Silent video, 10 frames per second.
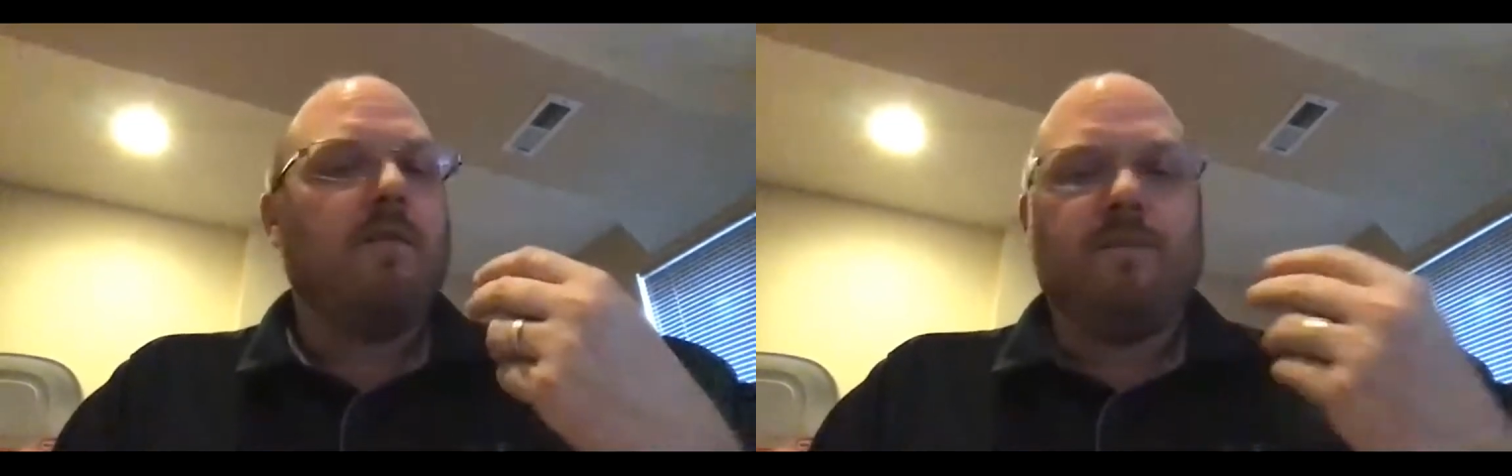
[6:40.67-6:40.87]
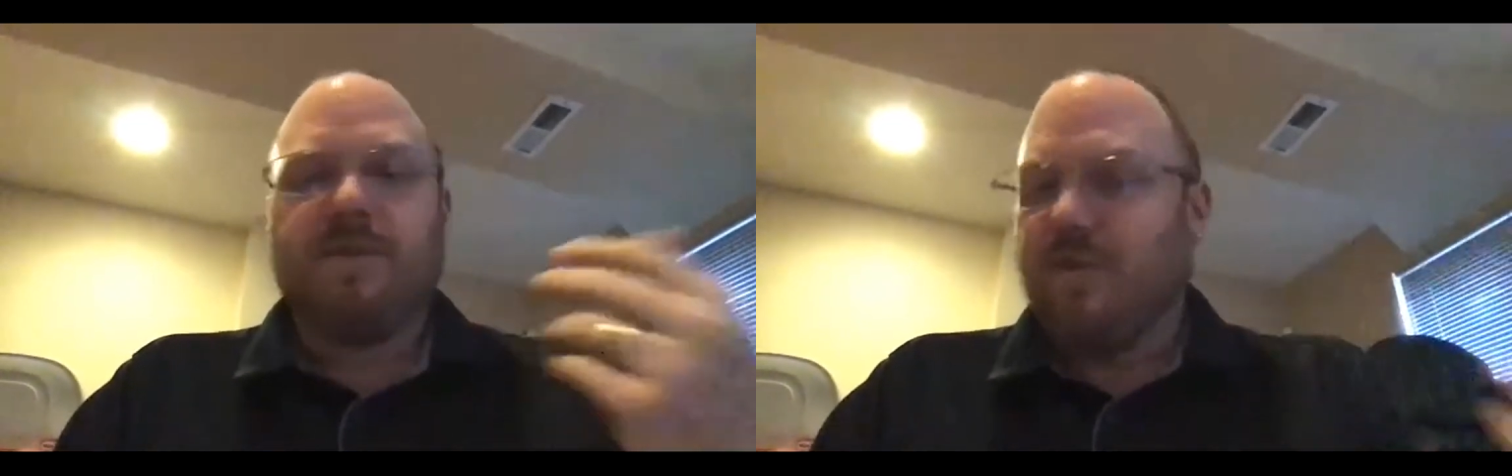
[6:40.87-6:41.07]

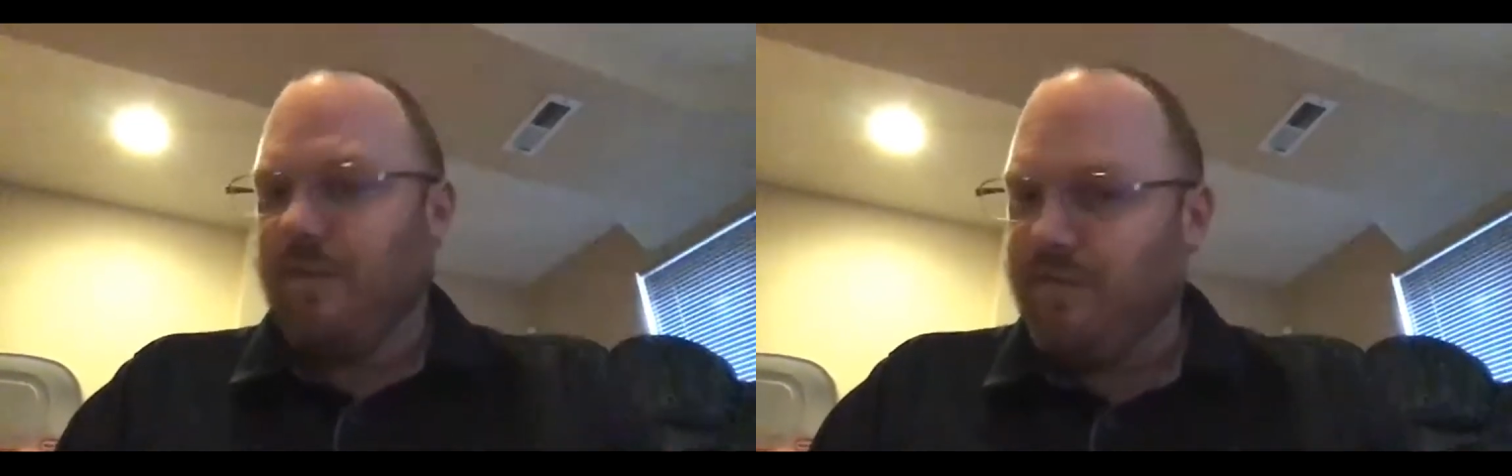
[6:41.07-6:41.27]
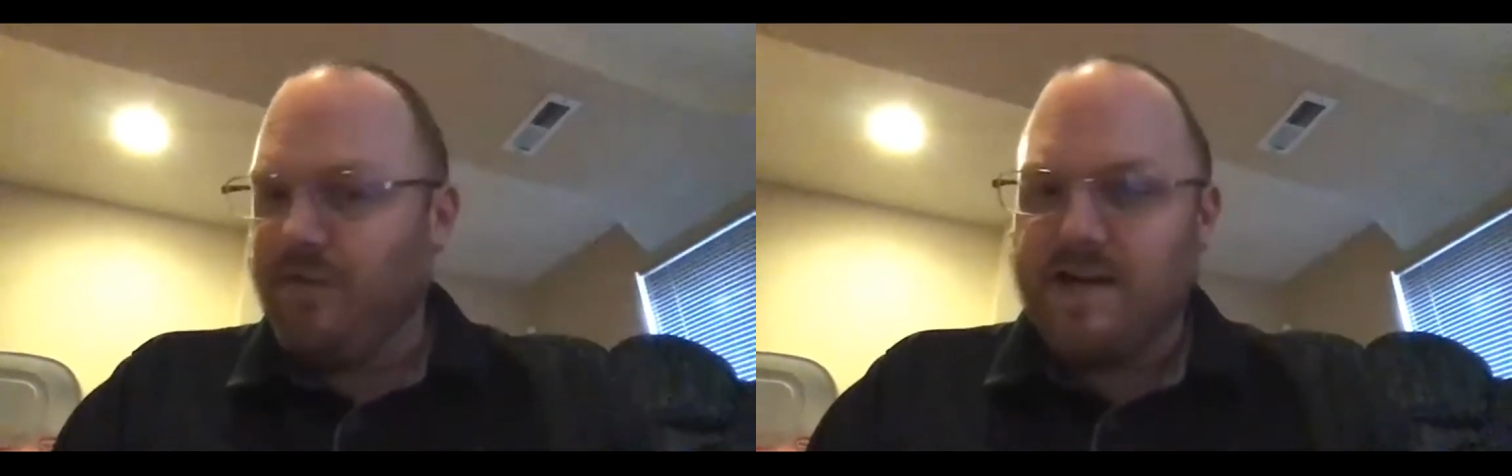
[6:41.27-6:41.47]
Mr.
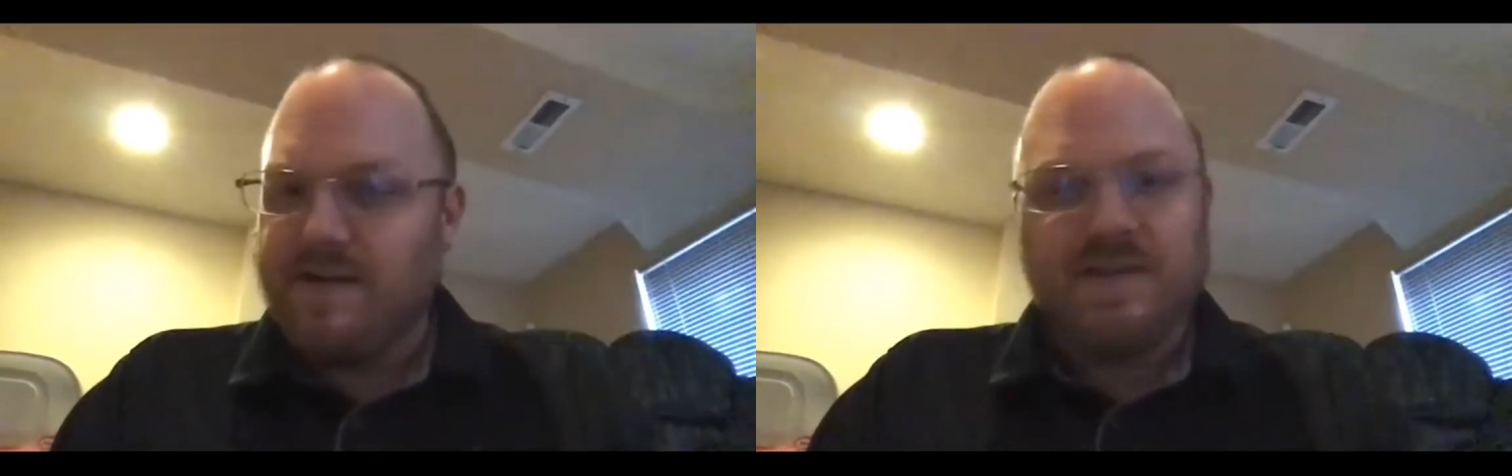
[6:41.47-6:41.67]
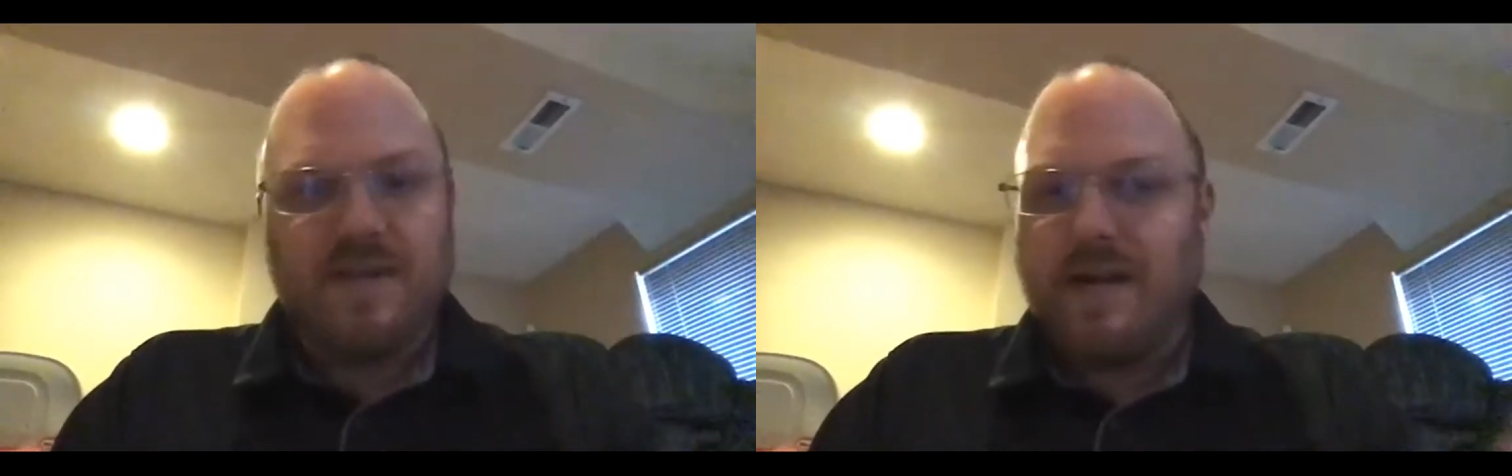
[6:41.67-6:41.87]
Fleet
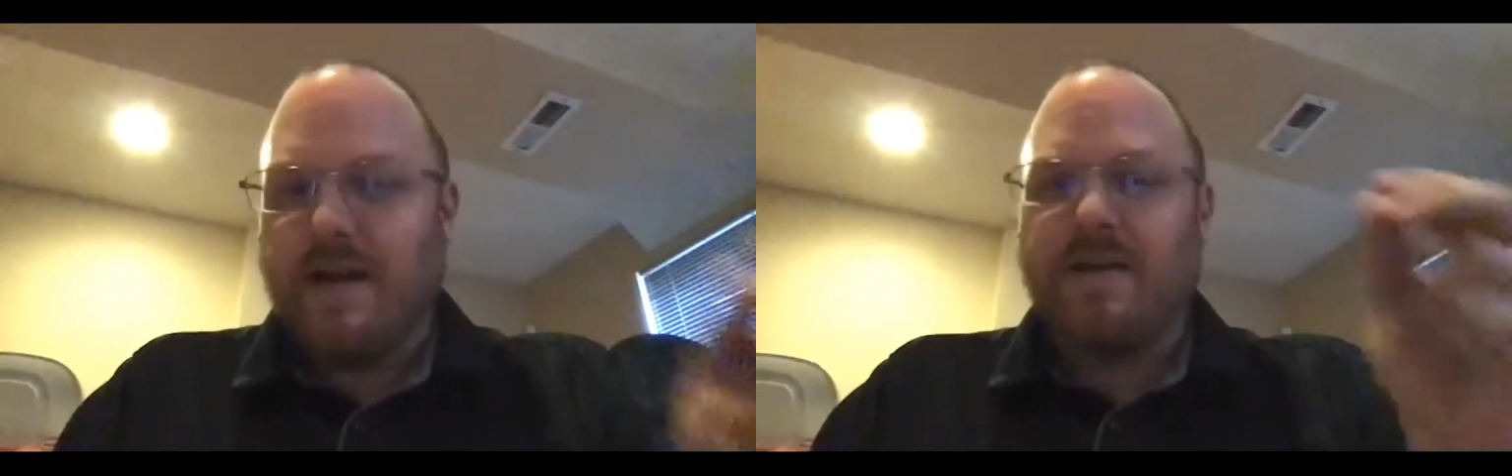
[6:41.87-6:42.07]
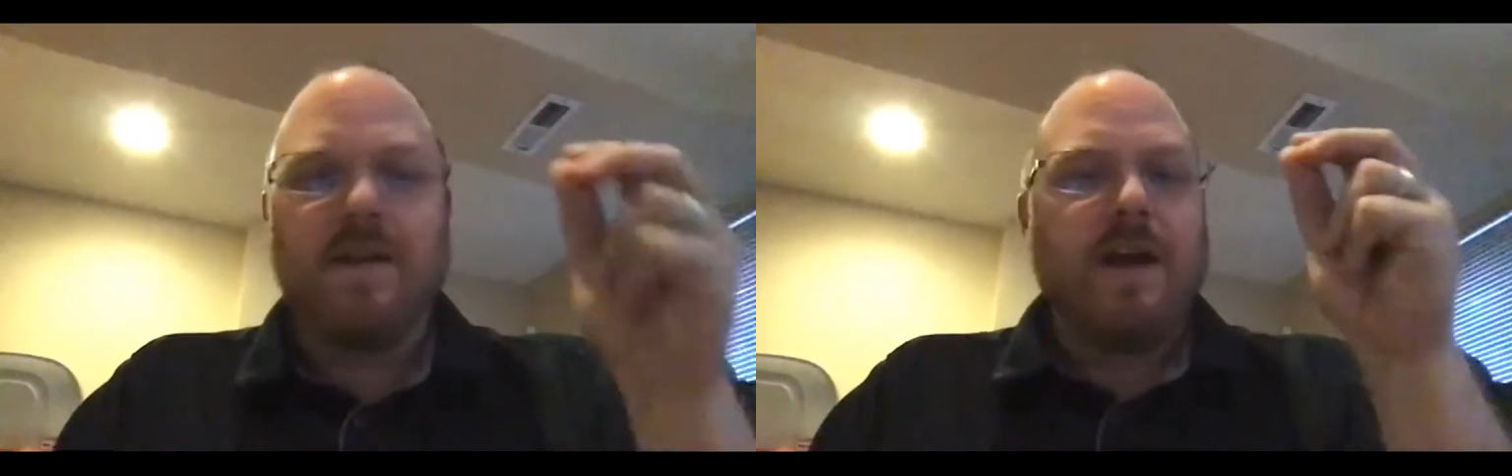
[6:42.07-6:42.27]
has seen it.